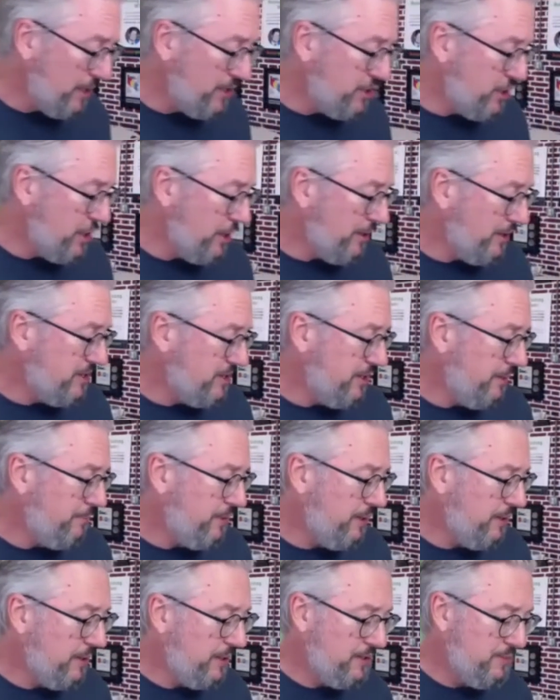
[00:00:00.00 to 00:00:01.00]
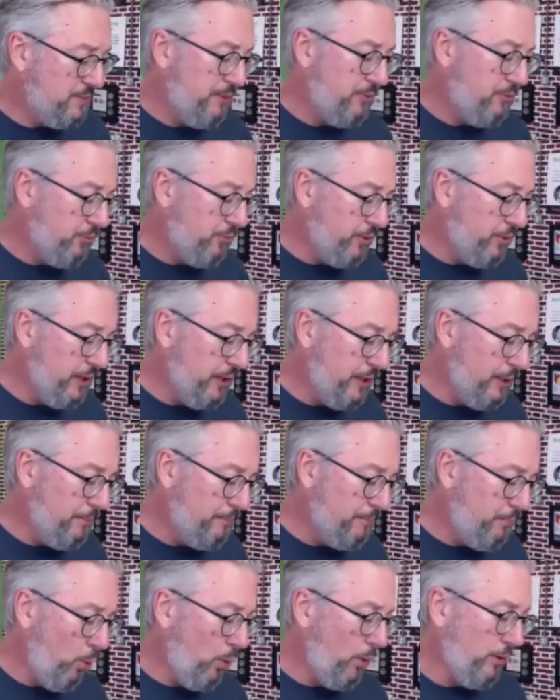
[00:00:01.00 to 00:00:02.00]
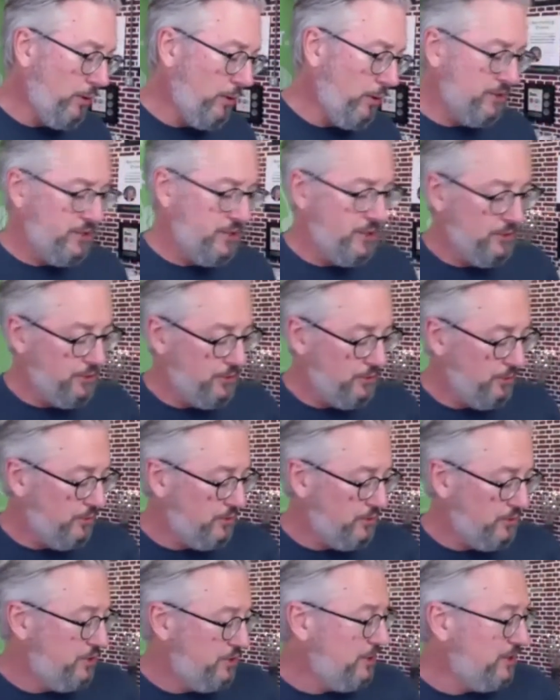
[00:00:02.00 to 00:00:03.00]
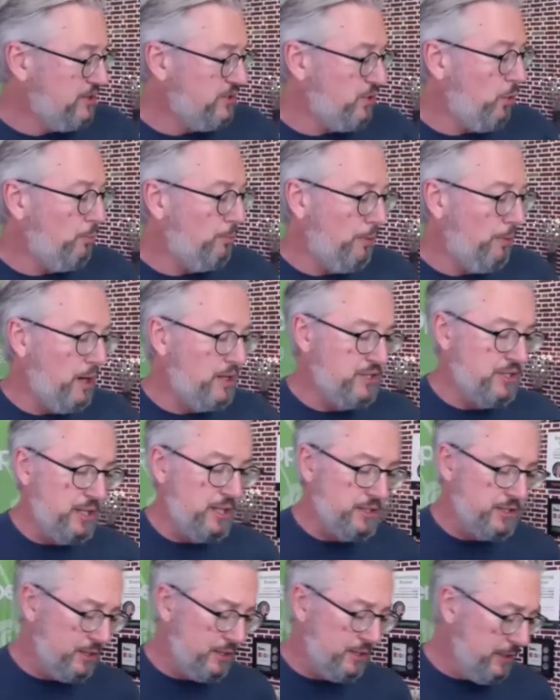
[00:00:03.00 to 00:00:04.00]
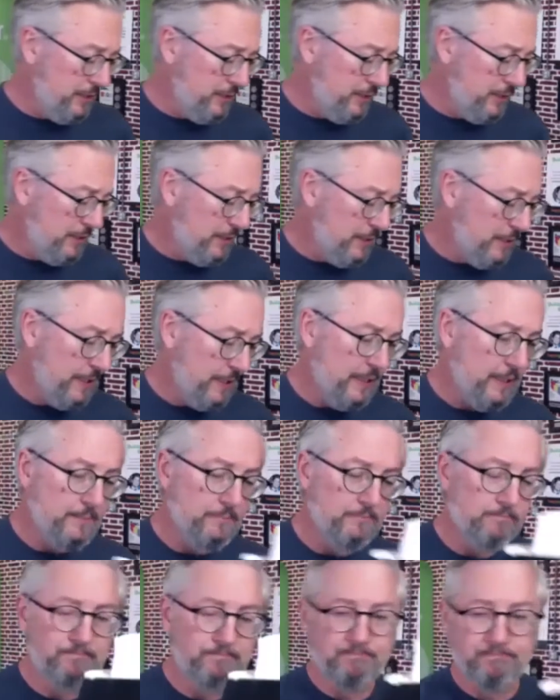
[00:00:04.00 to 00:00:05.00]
sharing something that's been really important to to this whole process. Um,